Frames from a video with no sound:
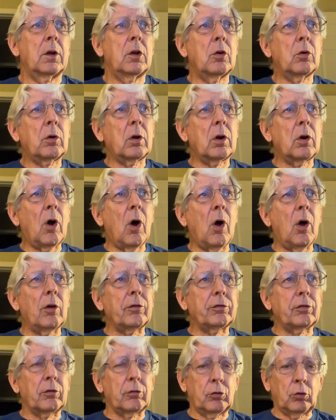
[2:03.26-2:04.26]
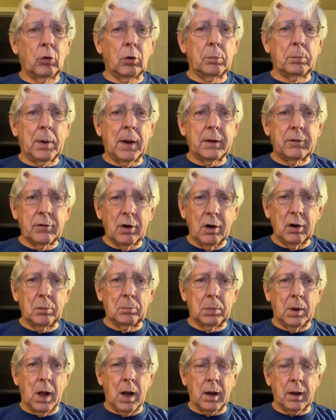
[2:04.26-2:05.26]
You can also do it by tongue
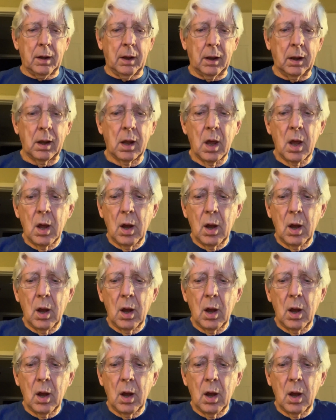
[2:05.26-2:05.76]
blocking.